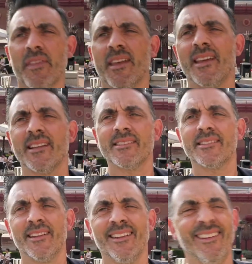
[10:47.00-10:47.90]
thing
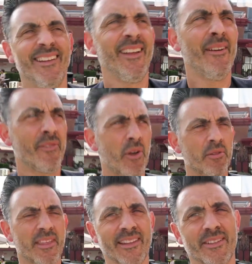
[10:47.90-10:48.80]
is, I forgot
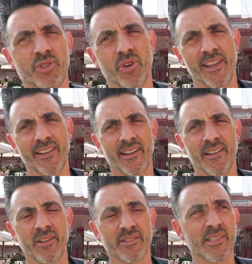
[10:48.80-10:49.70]
I was getting the train,
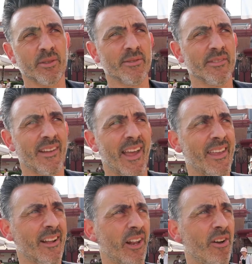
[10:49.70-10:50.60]
and not till
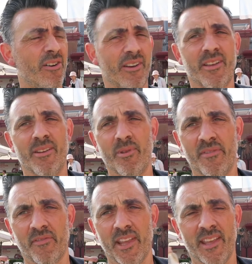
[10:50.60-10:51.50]
8 o'clock
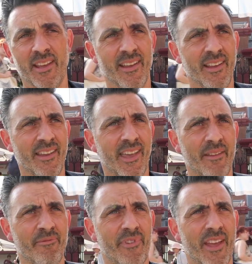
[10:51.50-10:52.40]
with lovely
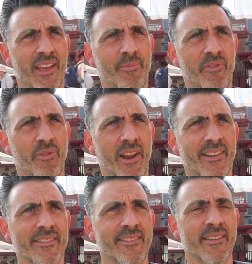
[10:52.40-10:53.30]
Kit and Vic, my
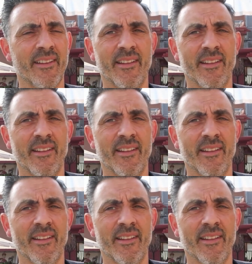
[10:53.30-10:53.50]
friends,